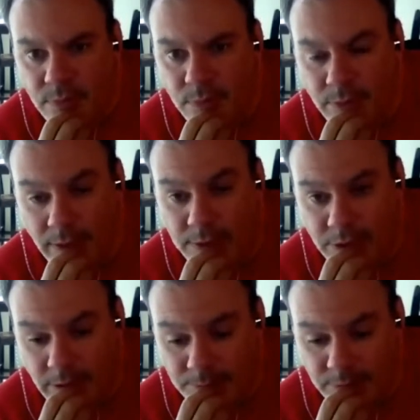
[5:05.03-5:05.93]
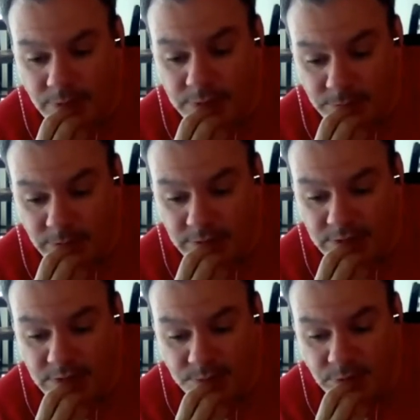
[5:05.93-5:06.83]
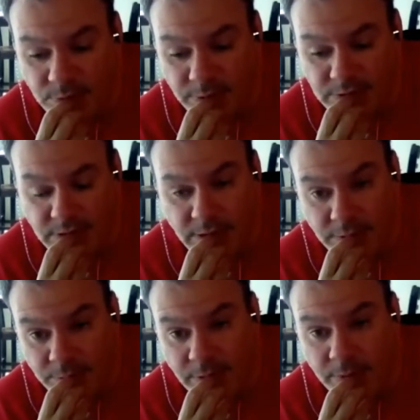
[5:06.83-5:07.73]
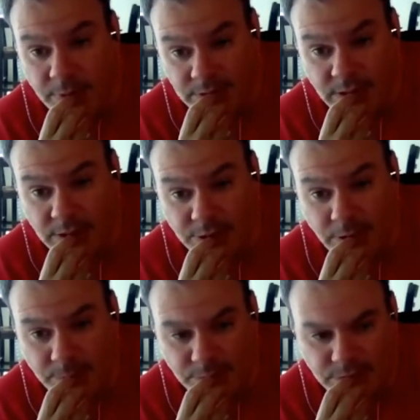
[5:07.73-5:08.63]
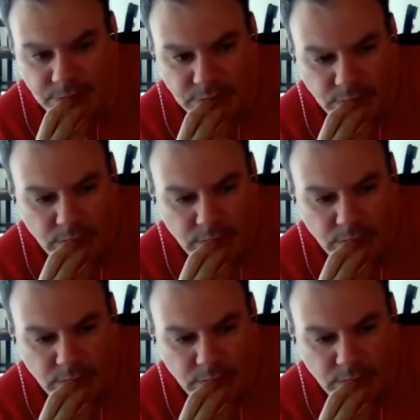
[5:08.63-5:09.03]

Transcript: that chapter, as well as the sperm whale's head and the right whale's head chapters,